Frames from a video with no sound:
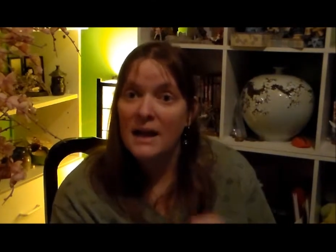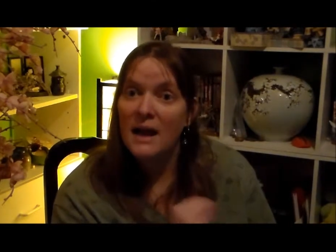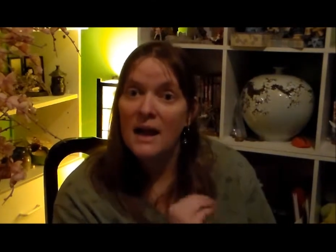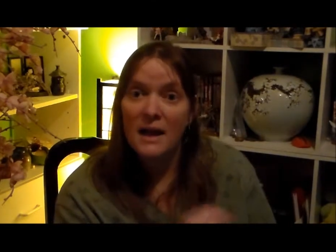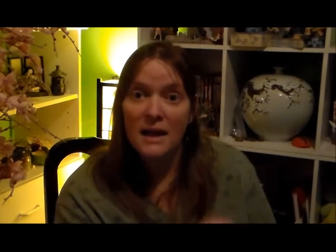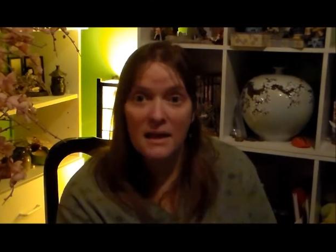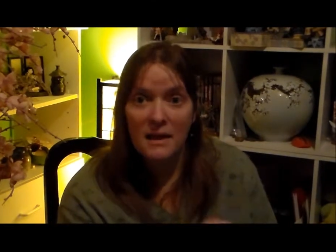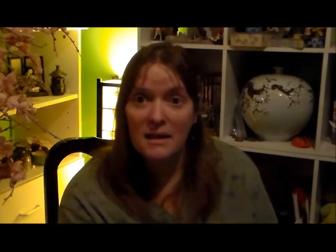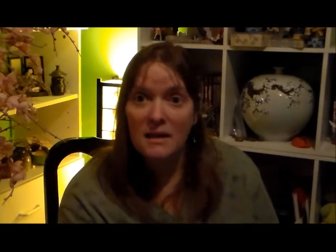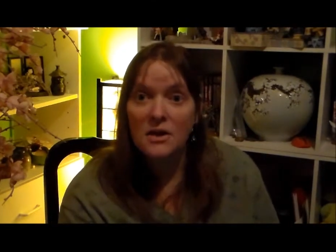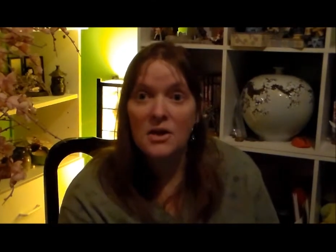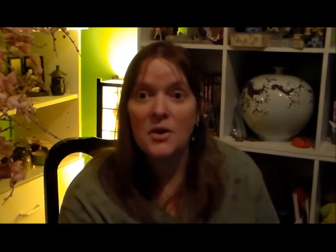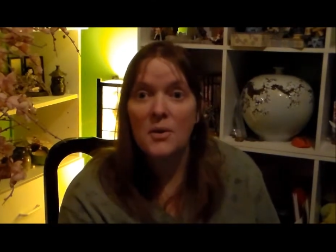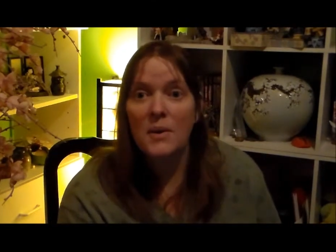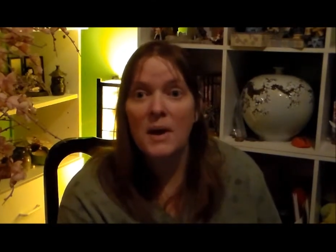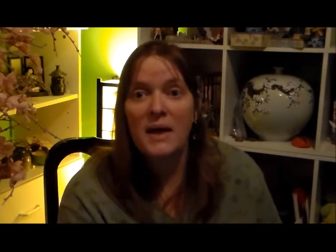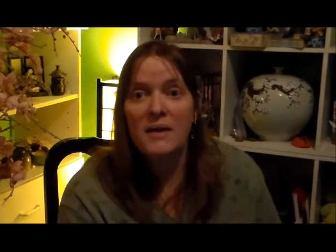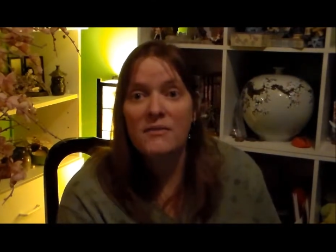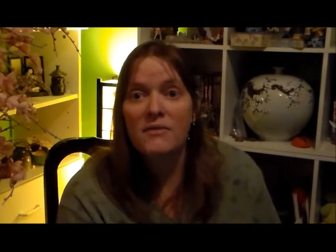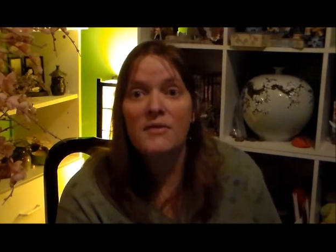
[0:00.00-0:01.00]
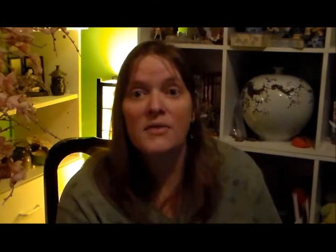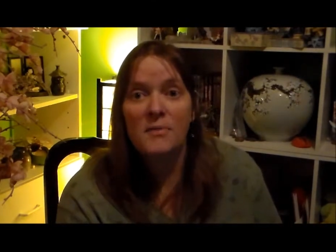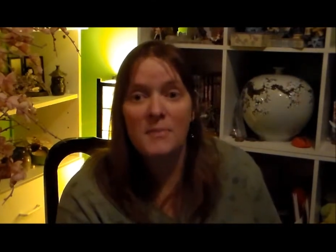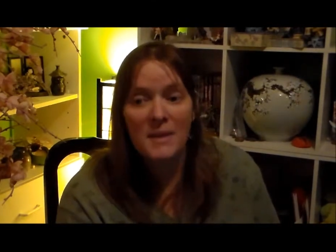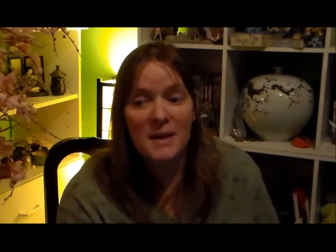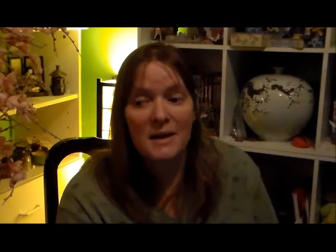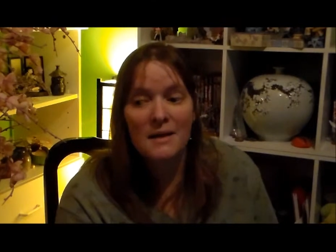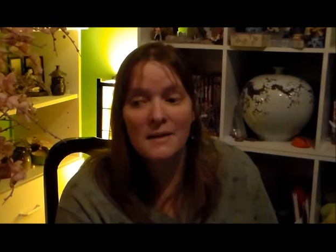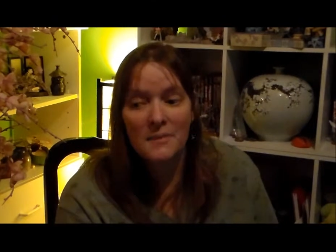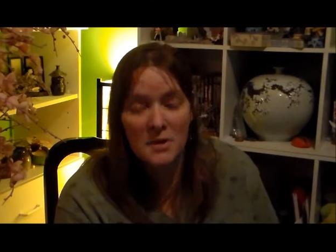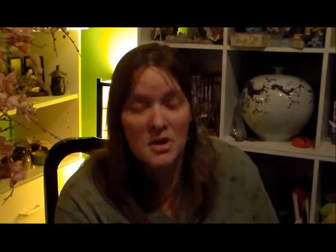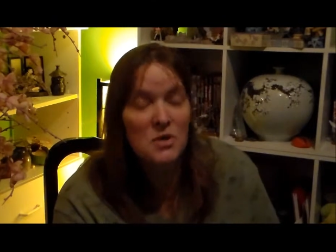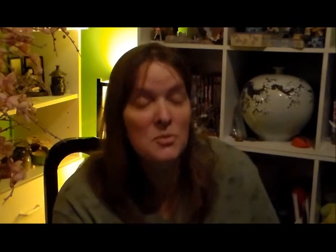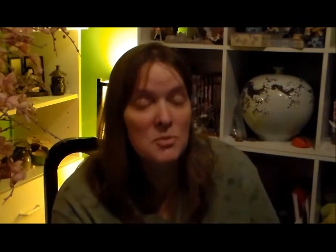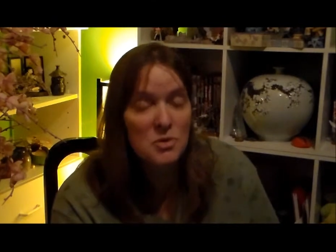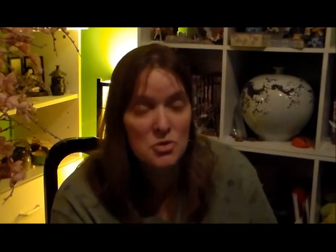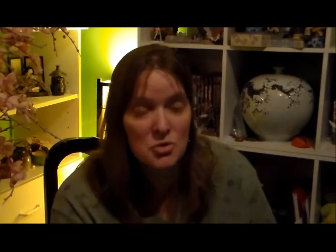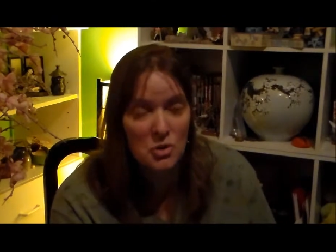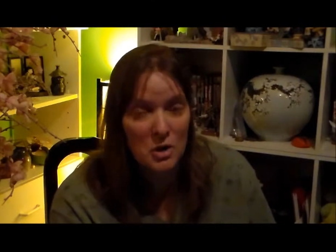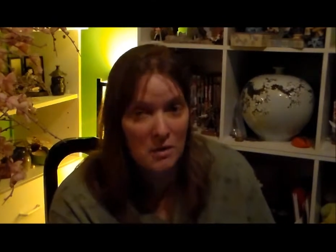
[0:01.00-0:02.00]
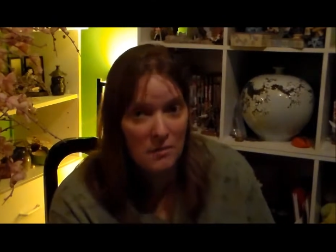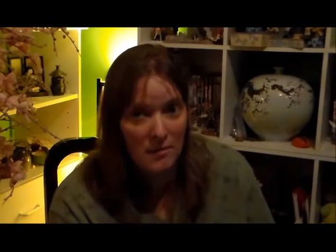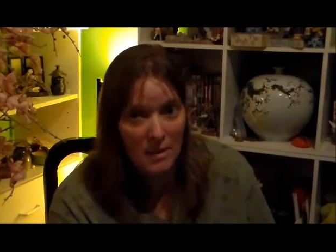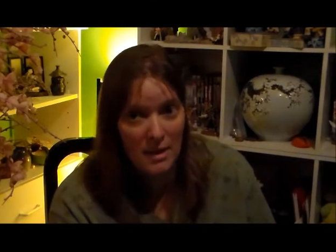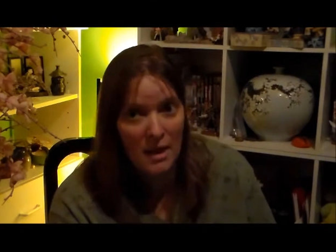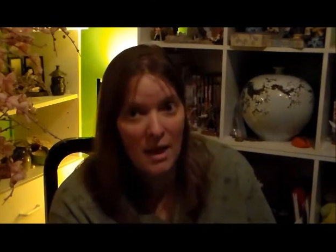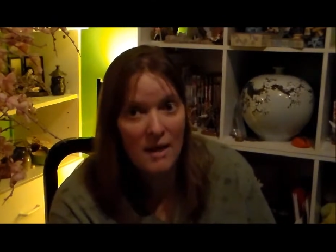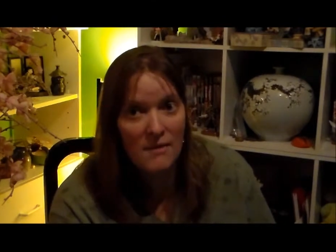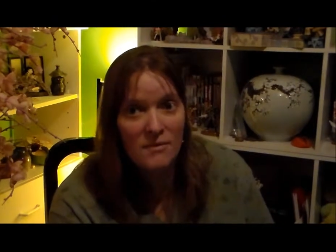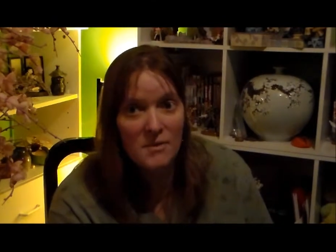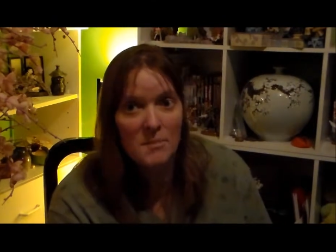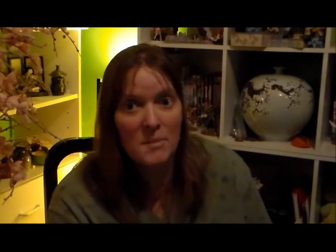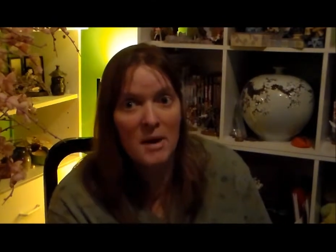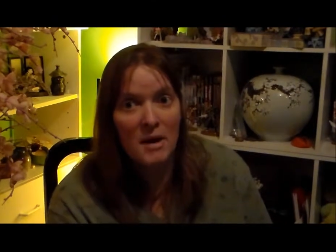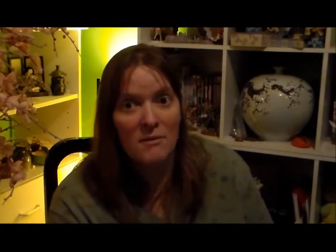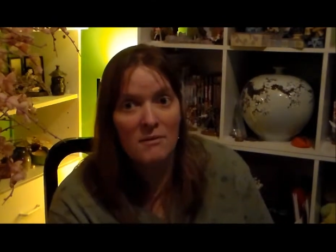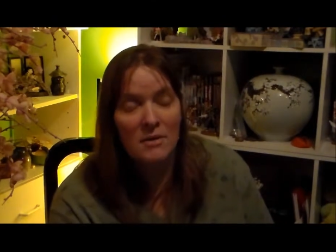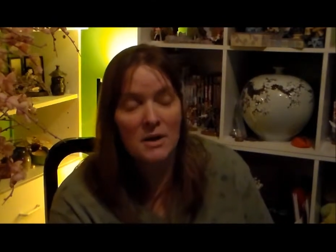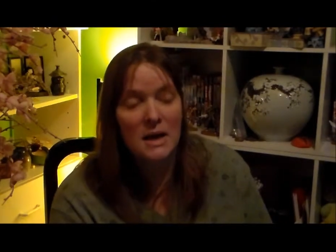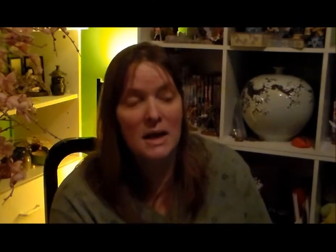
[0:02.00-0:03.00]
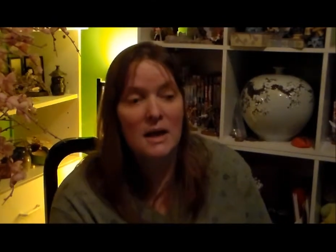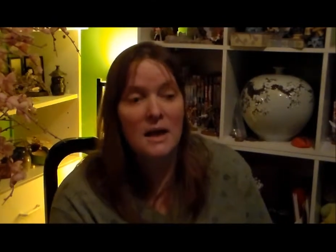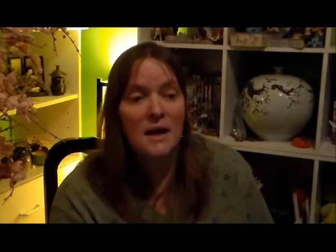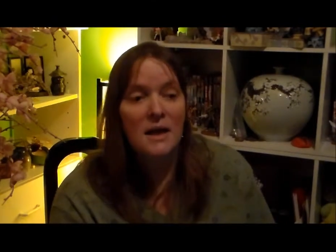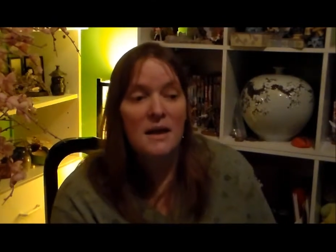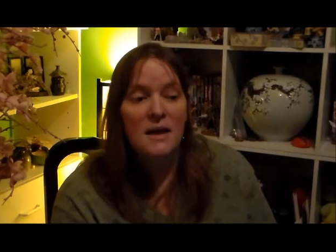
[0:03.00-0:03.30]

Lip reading: I have spent a good majority of my life in poverty,